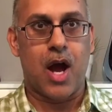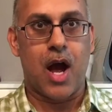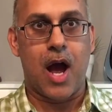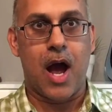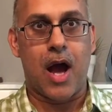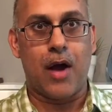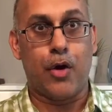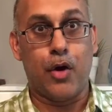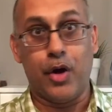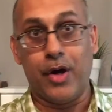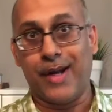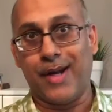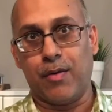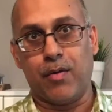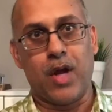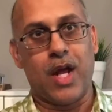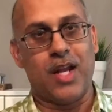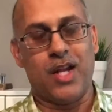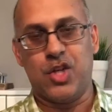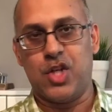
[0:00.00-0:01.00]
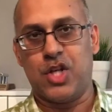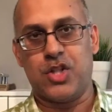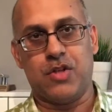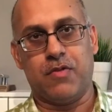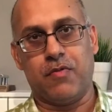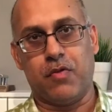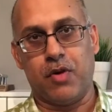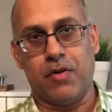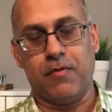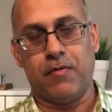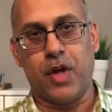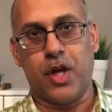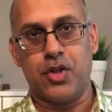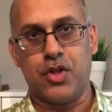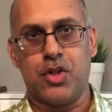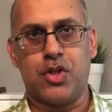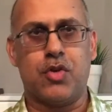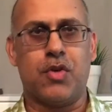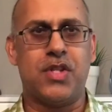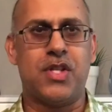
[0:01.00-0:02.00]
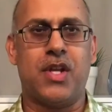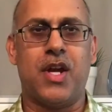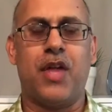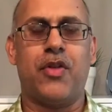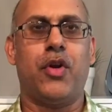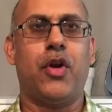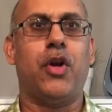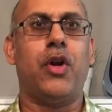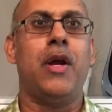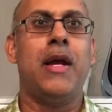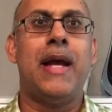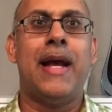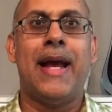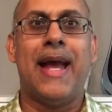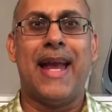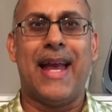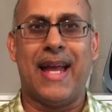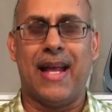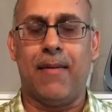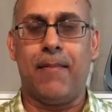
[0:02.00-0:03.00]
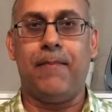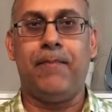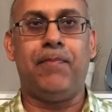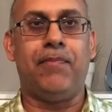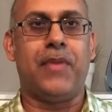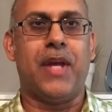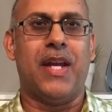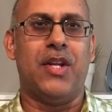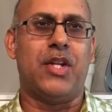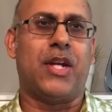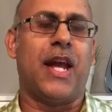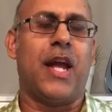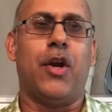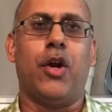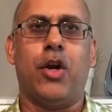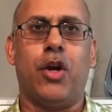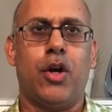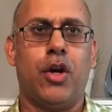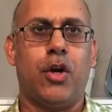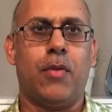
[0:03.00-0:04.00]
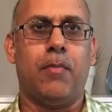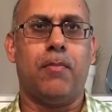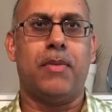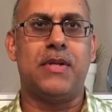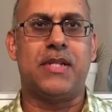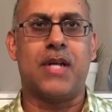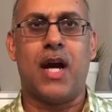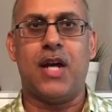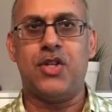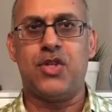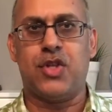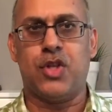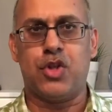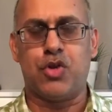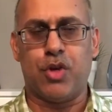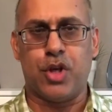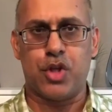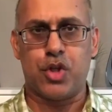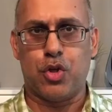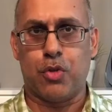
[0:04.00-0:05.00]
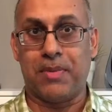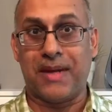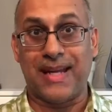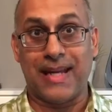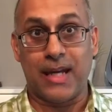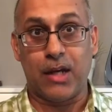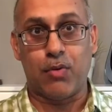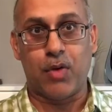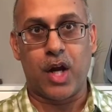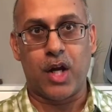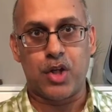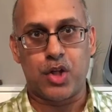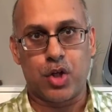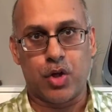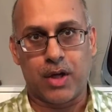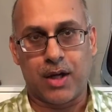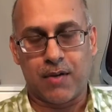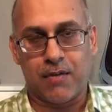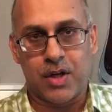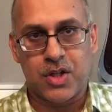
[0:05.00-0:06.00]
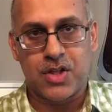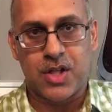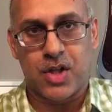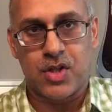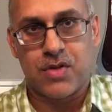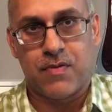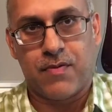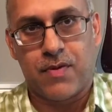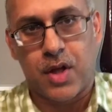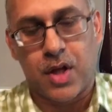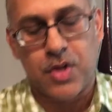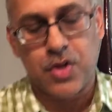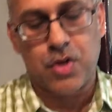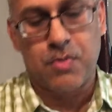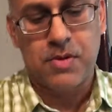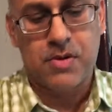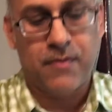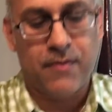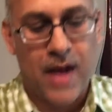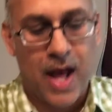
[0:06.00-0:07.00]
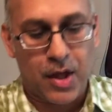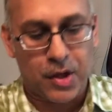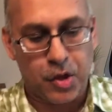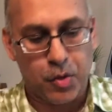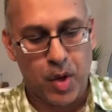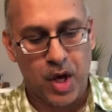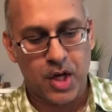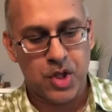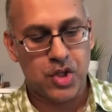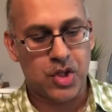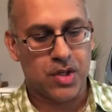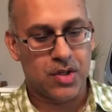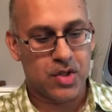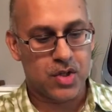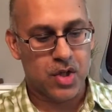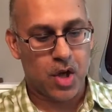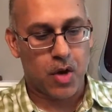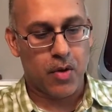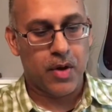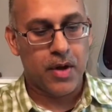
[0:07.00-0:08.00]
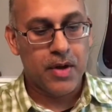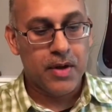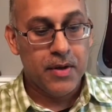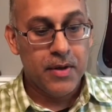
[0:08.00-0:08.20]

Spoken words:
earning and adjusted for inflation. So it's another indicator besides the traditional PE ratio to give you a sense of in terms of valuation. So